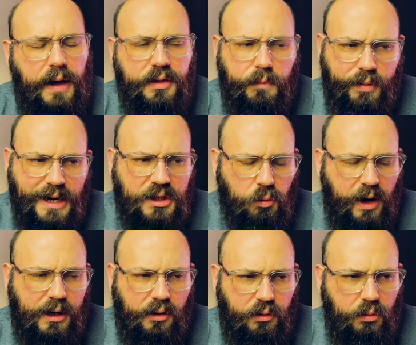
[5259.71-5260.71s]
And the best
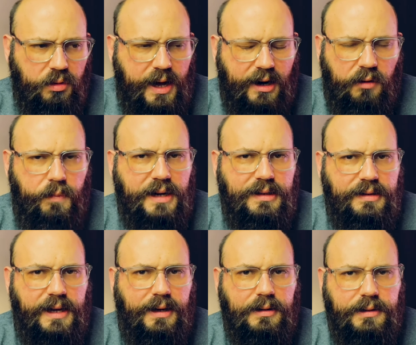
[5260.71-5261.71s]
way to do that, as best
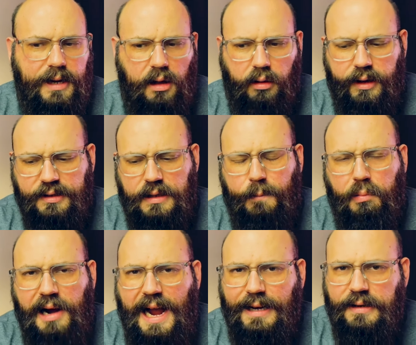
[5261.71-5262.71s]
as I can tell, is to
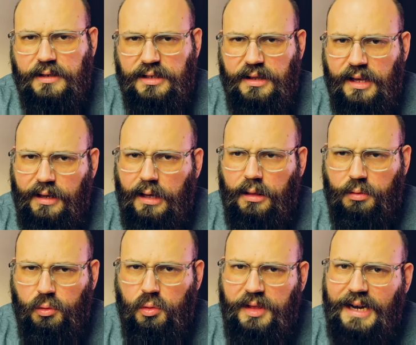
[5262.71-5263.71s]
practice thinking
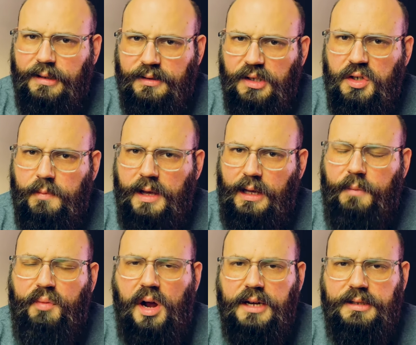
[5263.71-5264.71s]
through that
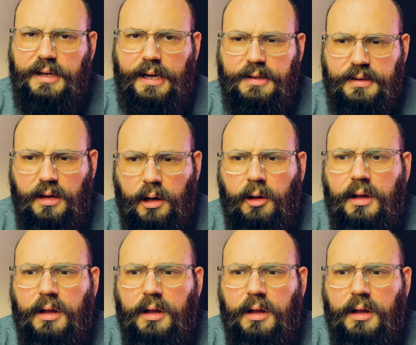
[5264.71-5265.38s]
decision-making process